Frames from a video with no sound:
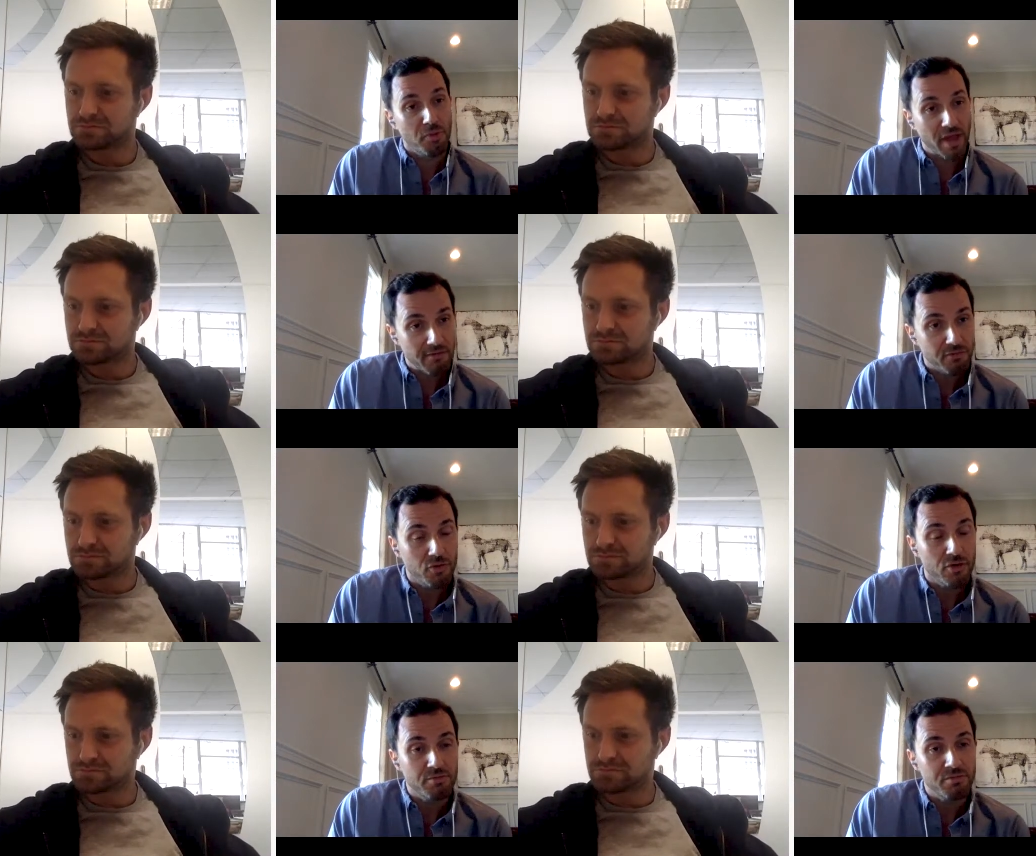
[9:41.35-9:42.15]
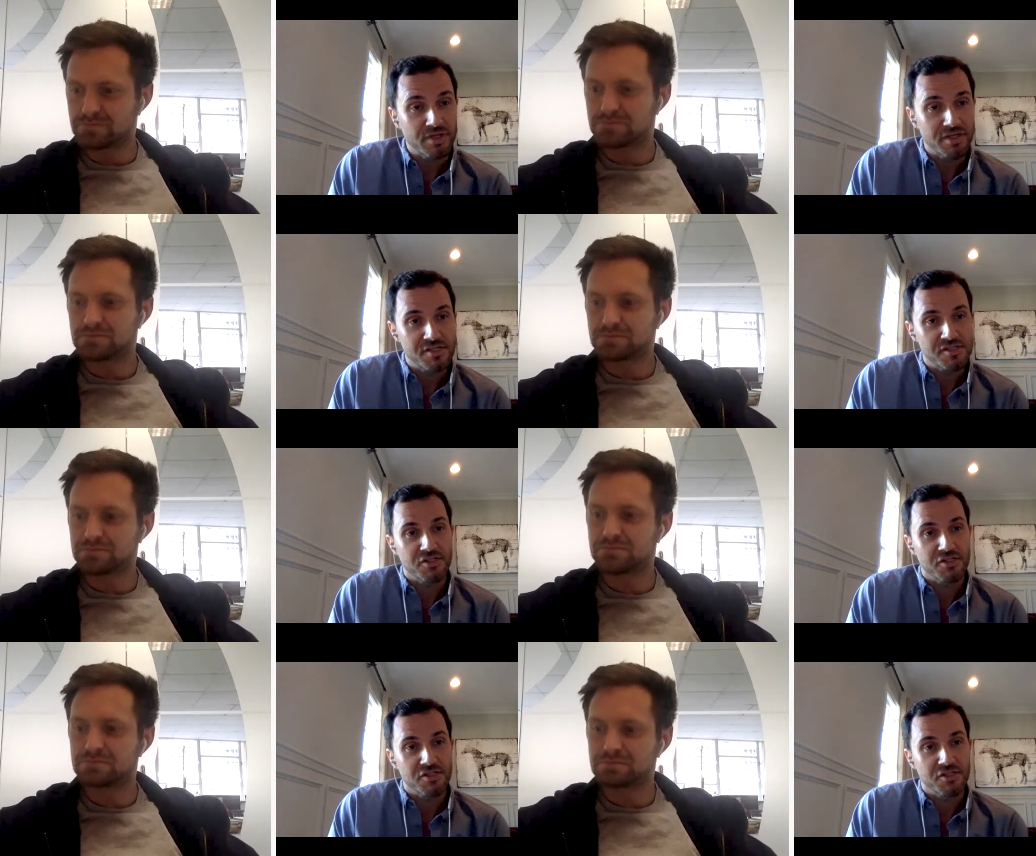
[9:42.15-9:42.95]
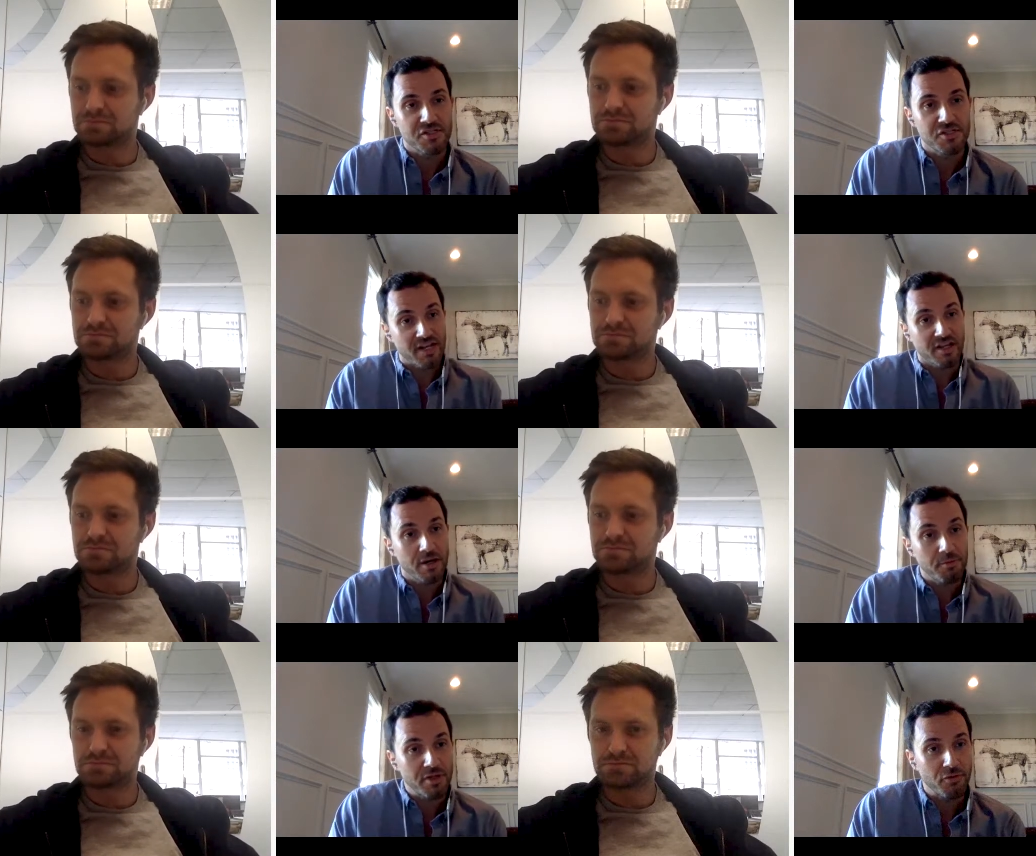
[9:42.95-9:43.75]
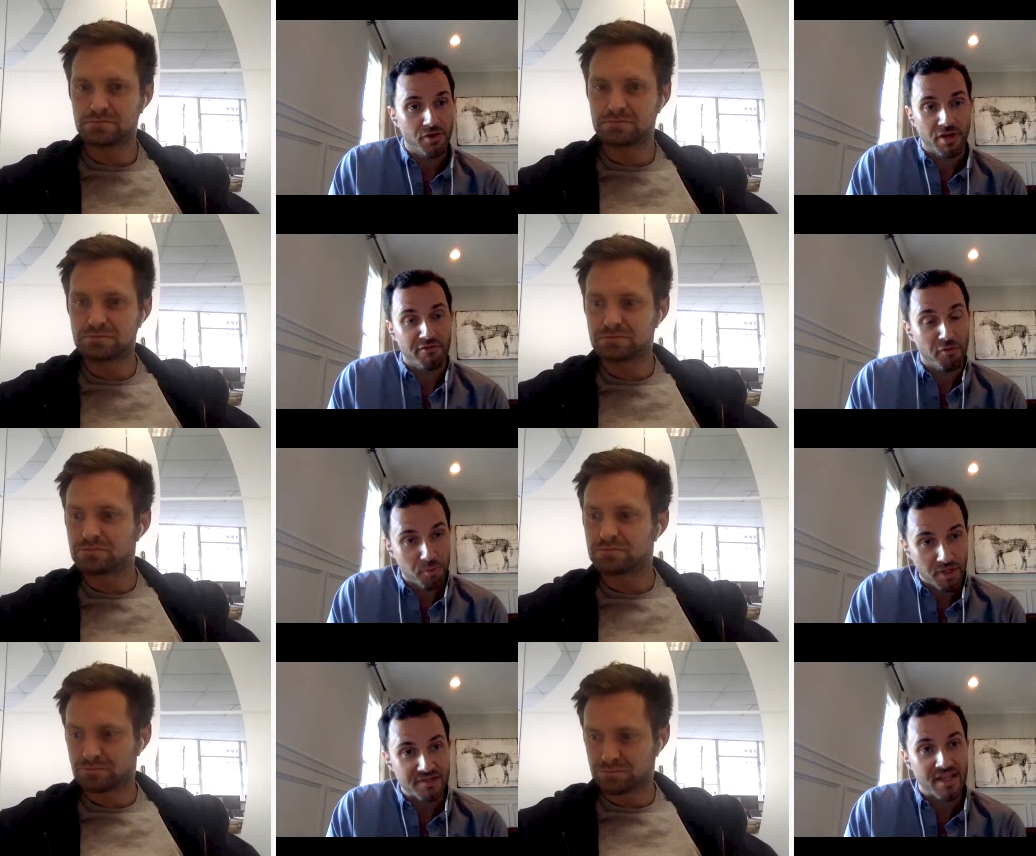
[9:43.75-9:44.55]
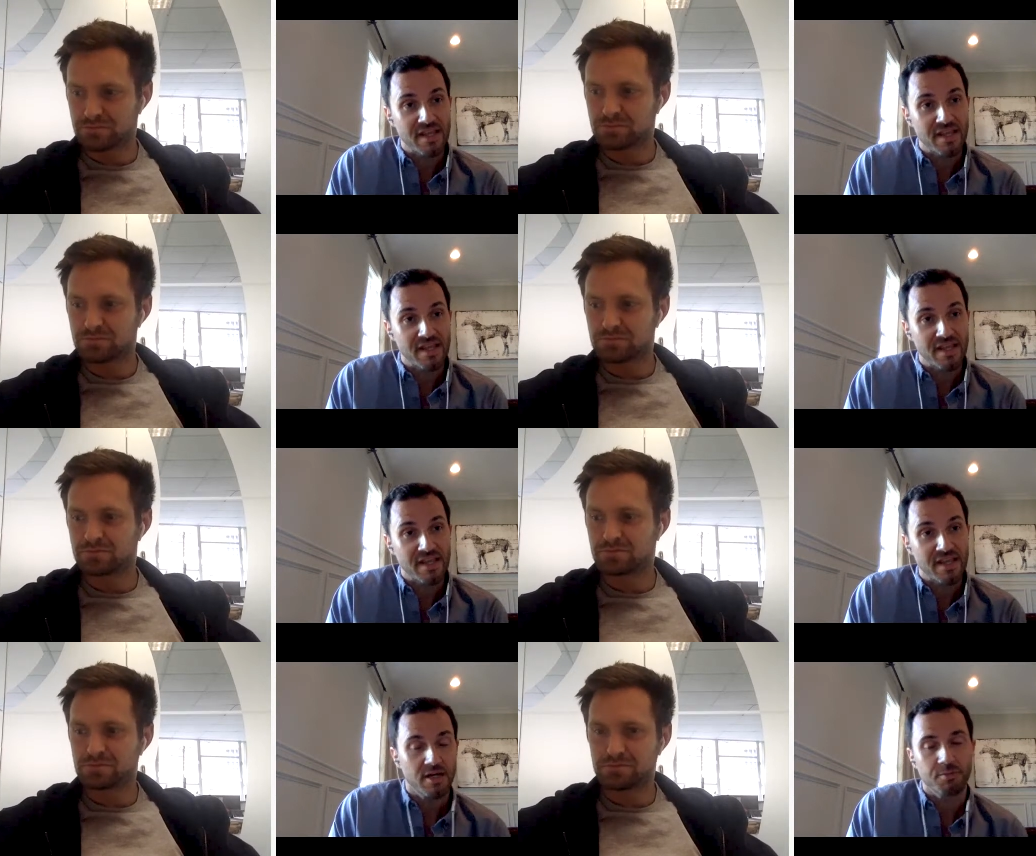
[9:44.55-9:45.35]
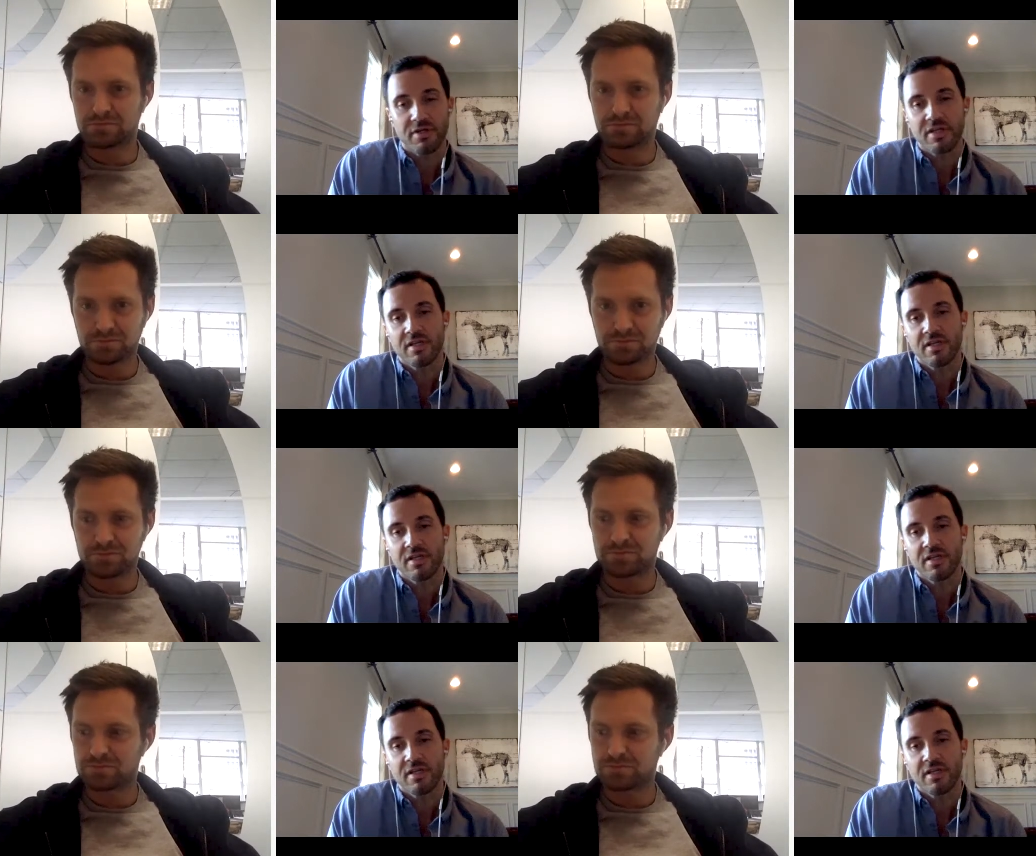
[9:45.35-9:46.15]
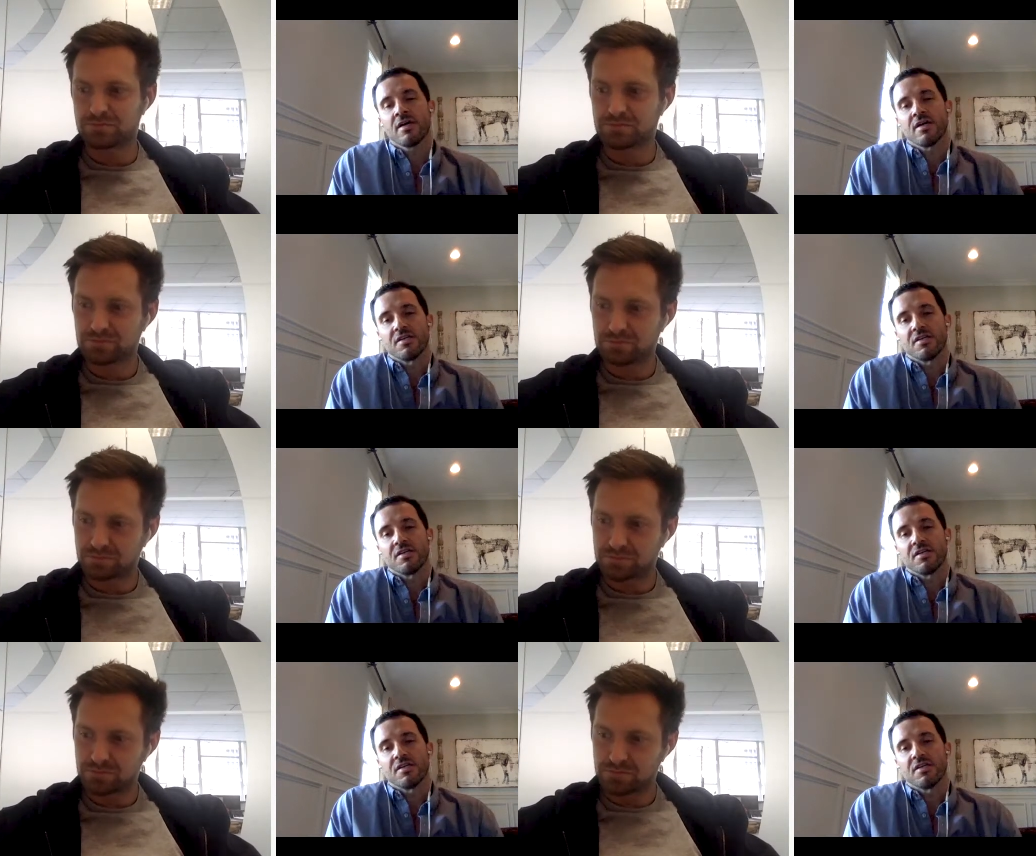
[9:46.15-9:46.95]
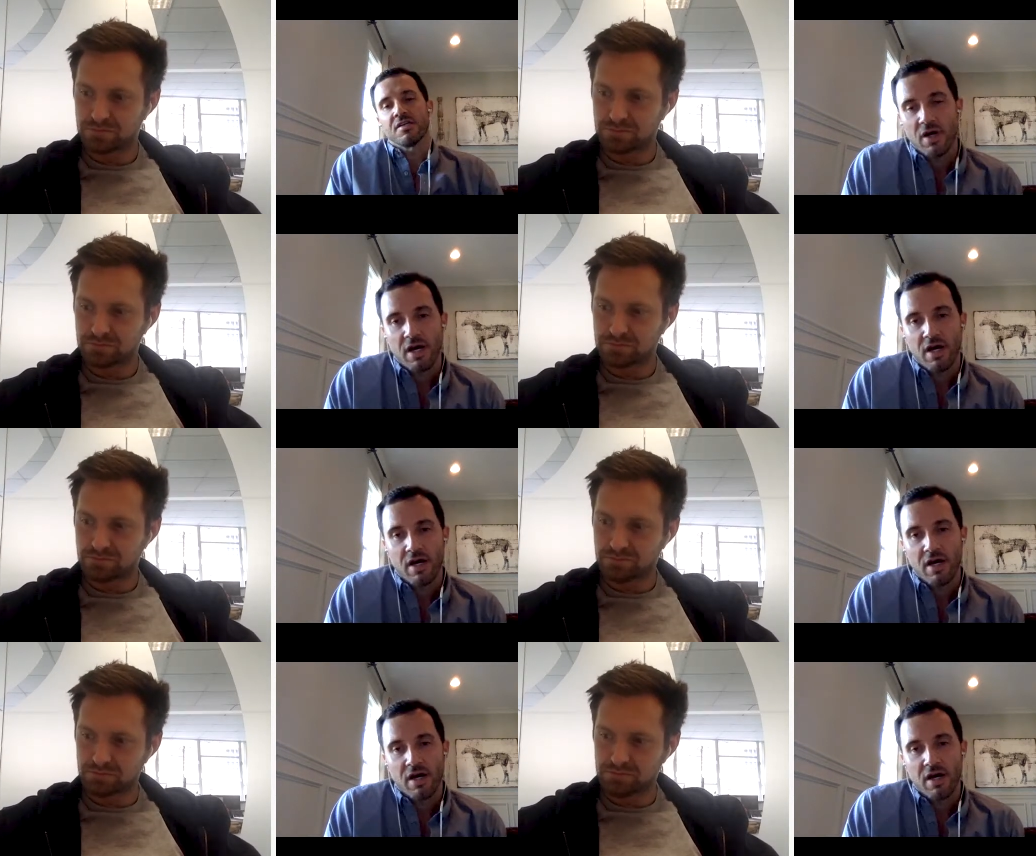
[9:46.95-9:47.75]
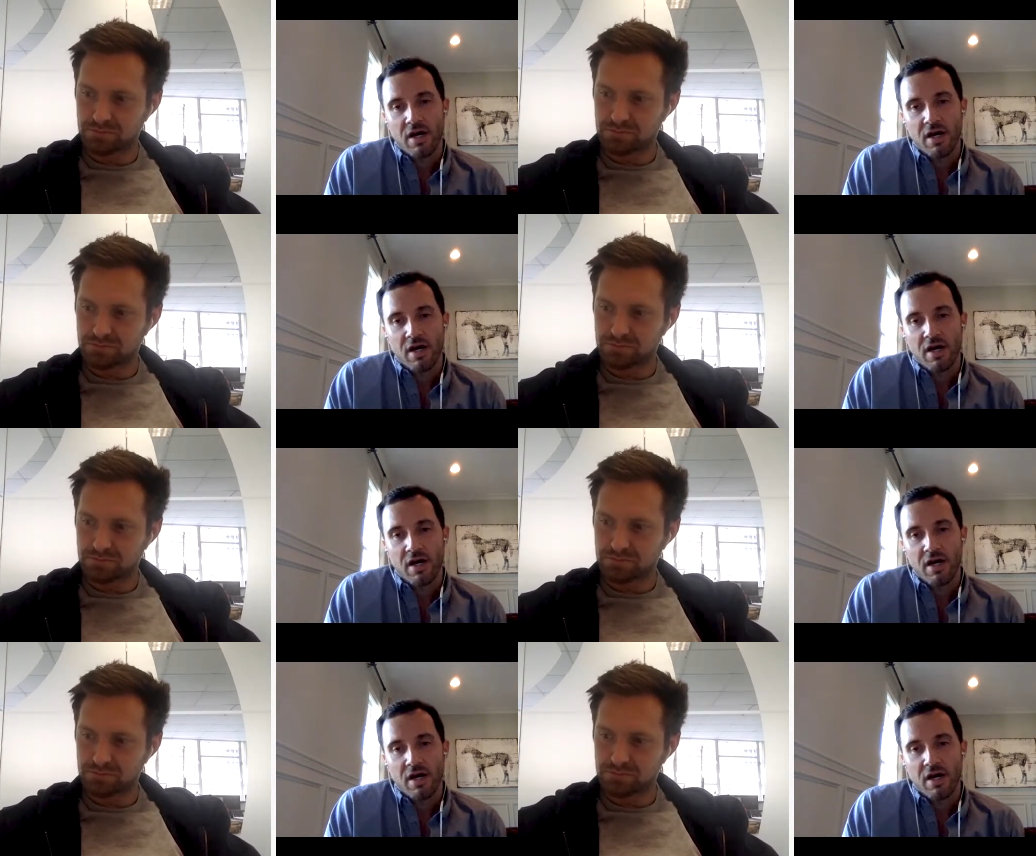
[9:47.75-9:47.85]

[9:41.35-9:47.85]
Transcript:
Speaker 1: platform because you know we are a data company we're kind of a big data and ai company and so uh,